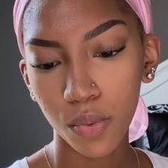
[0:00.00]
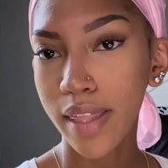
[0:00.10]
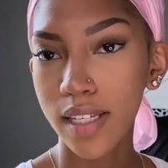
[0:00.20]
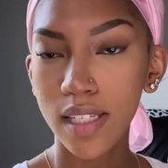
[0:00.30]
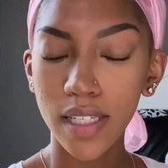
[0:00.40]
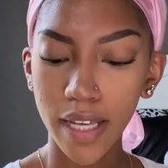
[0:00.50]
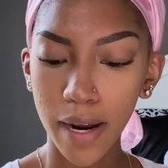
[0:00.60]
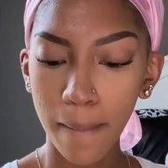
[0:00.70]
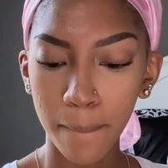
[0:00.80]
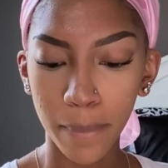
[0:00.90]
This is
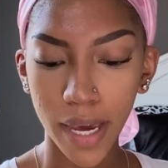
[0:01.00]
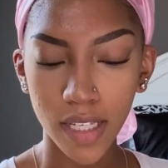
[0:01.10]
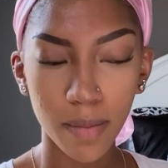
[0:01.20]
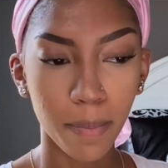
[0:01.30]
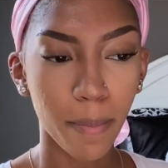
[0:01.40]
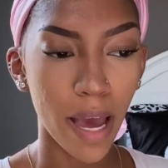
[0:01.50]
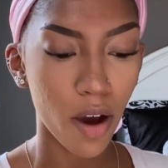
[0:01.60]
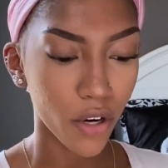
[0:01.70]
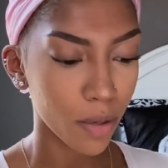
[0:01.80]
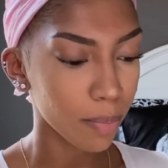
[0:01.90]
their baked
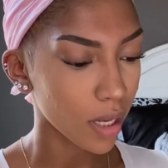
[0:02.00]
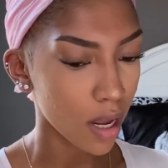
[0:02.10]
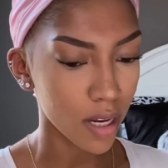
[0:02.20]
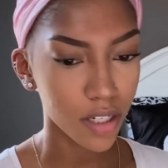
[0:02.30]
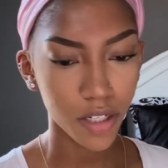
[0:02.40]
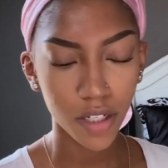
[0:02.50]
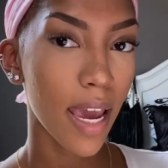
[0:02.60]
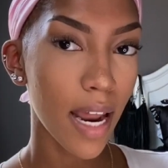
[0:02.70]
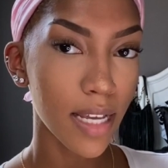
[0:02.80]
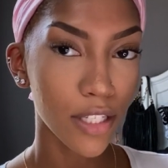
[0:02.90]
powder blush.
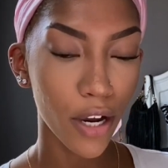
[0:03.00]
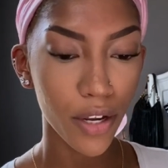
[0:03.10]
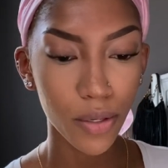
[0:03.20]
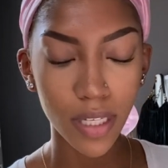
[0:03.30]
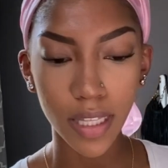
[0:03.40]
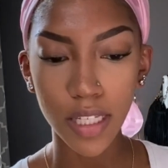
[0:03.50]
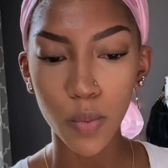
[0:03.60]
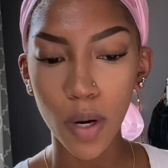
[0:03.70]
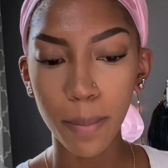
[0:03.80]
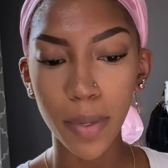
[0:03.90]
And I started using
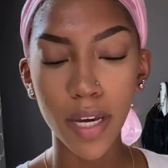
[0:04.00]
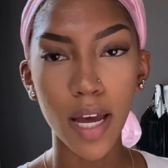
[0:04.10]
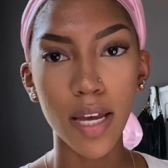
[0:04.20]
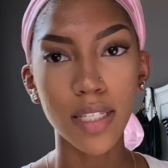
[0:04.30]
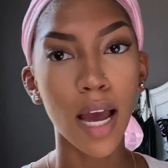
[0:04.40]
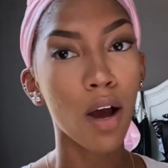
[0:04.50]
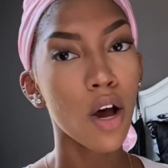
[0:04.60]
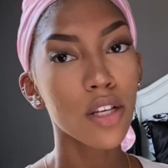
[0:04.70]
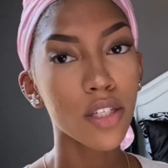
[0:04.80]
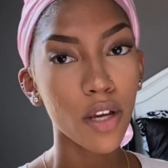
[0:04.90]
this one because I
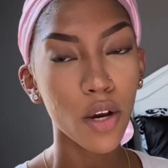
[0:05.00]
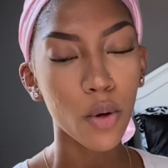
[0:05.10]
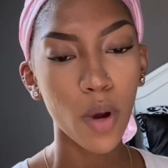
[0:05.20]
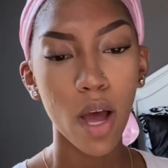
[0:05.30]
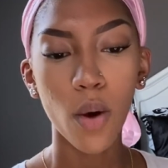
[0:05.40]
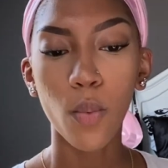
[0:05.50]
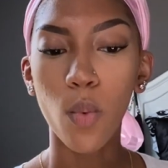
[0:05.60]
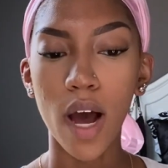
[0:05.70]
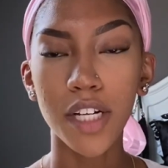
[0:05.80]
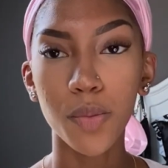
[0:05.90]
also
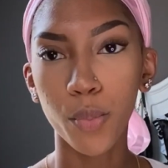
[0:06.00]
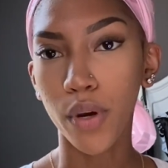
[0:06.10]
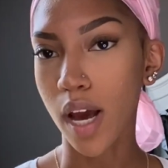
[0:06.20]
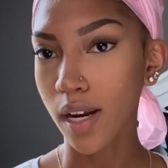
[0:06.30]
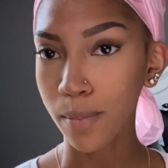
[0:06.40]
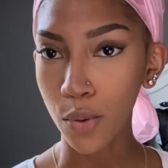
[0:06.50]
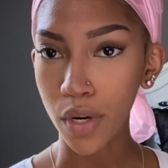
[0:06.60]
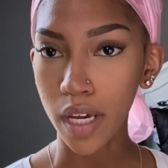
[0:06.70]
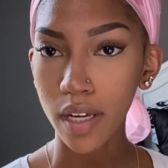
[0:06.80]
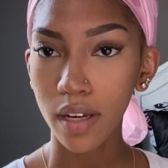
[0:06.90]
watched Brianna
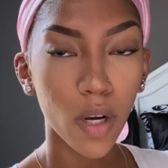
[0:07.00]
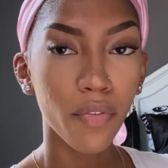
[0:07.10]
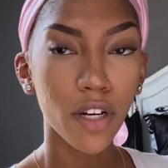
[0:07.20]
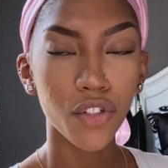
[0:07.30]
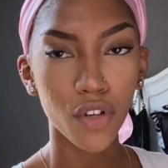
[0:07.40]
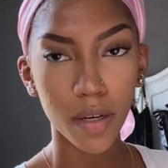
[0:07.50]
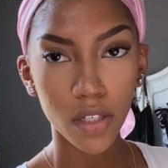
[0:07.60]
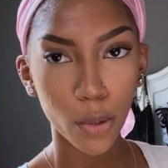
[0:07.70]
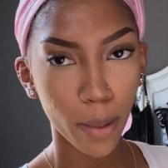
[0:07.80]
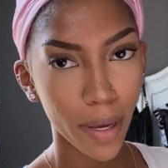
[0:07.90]
Monique, one of her
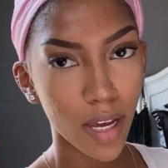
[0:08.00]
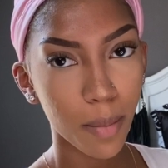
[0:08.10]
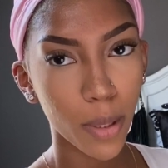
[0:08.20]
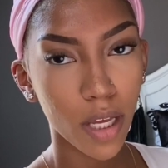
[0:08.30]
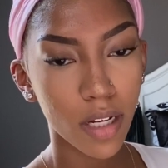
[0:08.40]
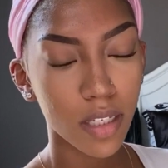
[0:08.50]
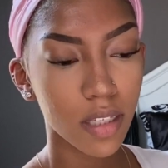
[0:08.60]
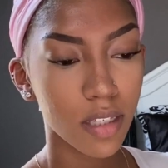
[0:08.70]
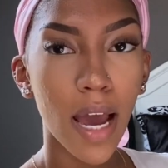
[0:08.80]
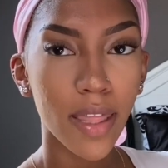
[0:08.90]
drugstore makeup
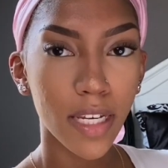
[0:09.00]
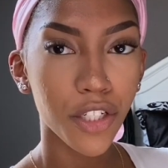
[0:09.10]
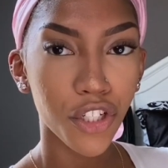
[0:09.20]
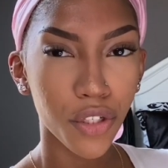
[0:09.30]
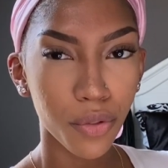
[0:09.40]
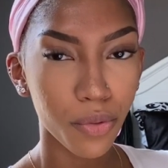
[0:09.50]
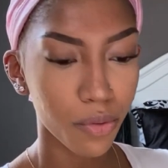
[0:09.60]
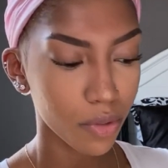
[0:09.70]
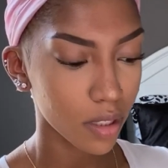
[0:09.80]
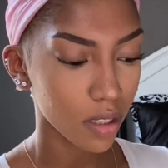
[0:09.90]
looks. I think she
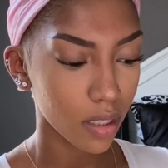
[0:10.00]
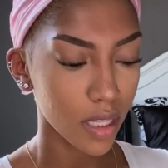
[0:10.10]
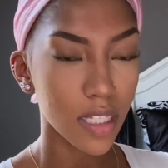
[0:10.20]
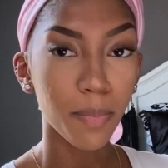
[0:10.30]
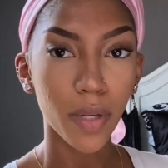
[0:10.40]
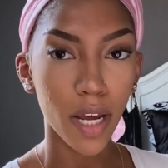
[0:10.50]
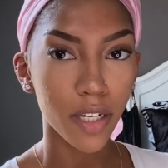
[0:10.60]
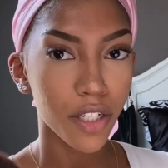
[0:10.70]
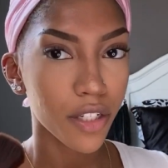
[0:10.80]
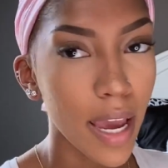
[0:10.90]
used this
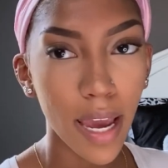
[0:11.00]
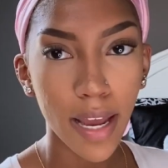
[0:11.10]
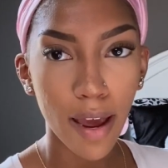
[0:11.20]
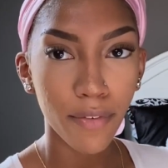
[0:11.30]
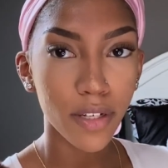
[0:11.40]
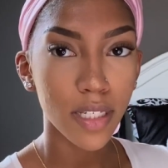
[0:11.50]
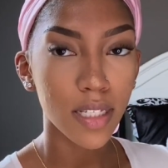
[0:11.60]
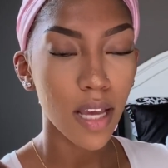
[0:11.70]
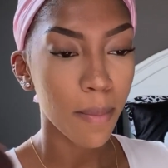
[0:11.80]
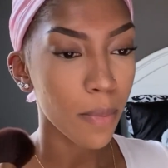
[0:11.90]
blush and ever
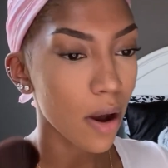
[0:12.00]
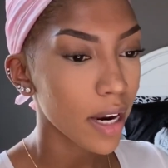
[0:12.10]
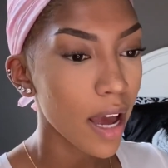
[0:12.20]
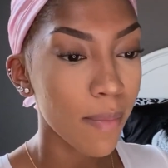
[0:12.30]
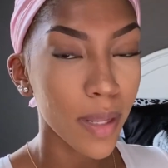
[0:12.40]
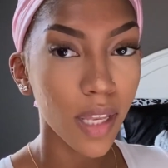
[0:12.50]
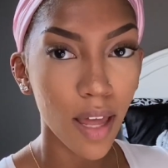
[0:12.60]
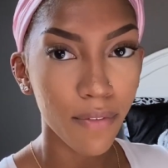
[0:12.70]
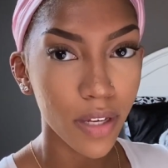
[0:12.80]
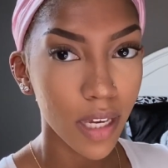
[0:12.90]
since I bought it, I've been
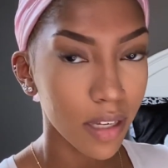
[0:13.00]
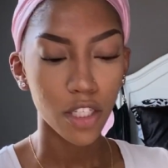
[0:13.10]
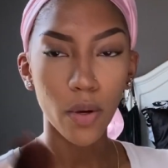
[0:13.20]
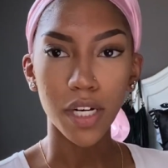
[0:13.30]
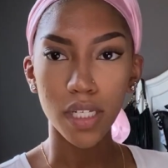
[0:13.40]
loving it. So I